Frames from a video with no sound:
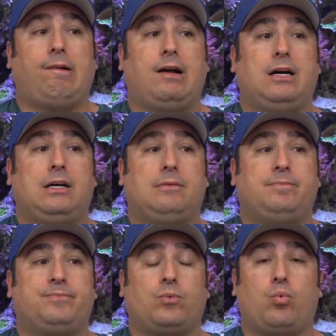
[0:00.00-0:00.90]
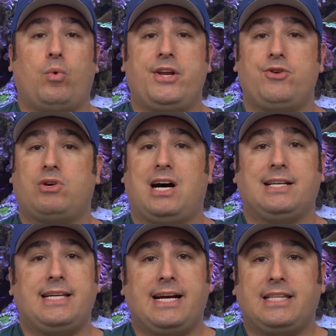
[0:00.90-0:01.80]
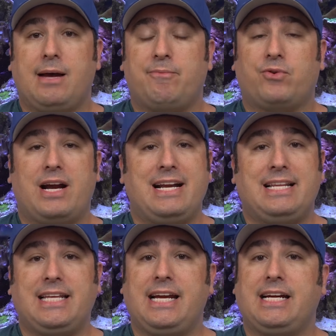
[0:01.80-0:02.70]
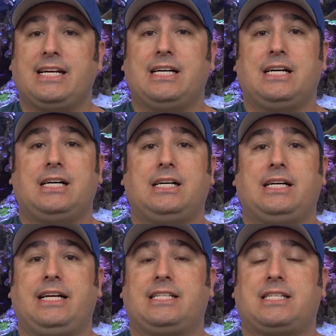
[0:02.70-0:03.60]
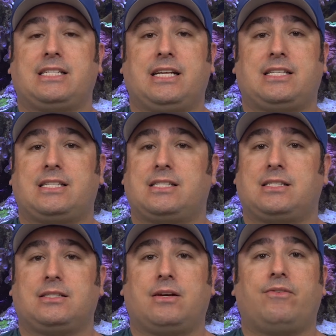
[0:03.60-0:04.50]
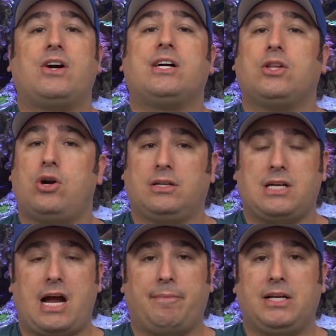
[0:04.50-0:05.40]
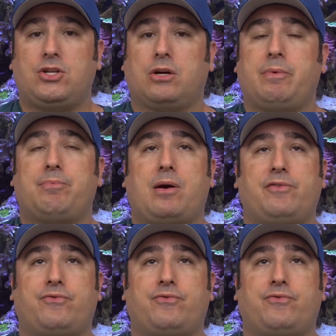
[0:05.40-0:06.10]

When you contact them for anything, it's a very long time. It took me probably